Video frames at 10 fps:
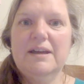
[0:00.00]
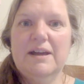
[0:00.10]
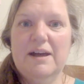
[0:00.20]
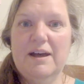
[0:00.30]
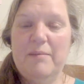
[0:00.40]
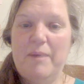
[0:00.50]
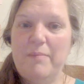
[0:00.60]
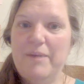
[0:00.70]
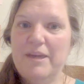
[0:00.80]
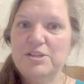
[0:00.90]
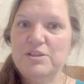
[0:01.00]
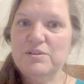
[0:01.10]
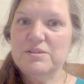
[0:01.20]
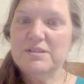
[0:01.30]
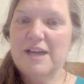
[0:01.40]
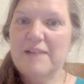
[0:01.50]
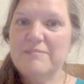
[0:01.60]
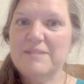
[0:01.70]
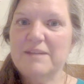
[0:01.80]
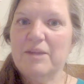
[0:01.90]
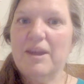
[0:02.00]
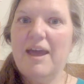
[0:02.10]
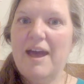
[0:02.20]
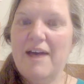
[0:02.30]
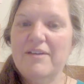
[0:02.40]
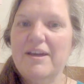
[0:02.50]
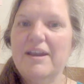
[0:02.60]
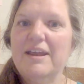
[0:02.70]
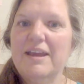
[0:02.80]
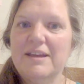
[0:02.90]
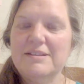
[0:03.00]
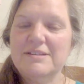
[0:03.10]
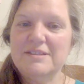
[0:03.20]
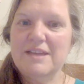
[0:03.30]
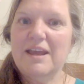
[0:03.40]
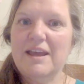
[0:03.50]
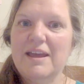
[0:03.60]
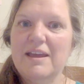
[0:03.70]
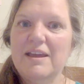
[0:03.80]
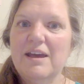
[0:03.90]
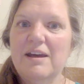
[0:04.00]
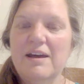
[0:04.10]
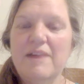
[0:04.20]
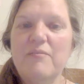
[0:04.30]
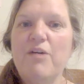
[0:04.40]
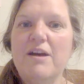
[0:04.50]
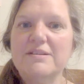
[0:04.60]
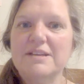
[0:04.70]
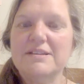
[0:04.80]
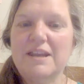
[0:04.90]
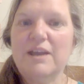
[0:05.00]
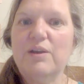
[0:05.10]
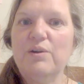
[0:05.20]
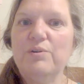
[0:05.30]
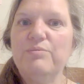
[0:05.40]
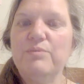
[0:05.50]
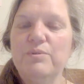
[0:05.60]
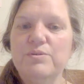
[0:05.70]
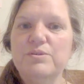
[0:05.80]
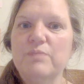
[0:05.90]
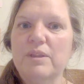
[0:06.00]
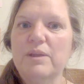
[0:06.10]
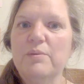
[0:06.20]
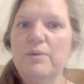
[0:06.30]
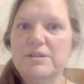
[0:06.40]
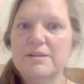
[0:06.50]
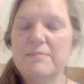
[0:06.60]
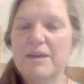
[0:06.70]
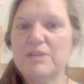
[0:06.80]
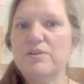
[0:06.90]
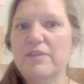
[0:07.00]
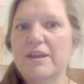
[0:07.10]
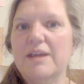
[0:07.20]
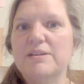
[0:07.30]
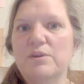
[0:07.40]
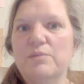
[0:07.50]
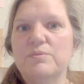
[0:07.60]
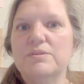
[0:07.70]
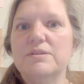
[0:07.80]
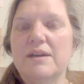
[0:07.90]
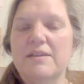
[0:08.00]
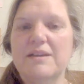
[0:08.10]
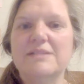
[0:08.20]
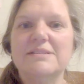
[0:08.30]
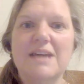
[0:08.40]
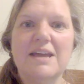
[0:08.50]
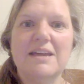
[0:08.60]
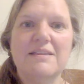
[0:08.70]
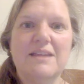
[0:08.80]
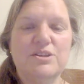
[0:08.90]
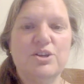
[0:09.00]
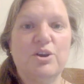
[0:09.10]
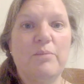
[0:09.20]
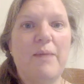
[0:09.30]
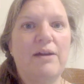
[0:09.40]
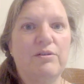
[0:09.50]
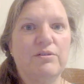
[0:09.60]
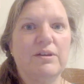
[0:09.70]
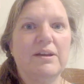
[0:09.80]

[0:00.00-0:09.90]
I pick and choose the times that I'm going to have it, and then I have a process that I go through to really work to make sure that I don't then stay in that sugar pattern.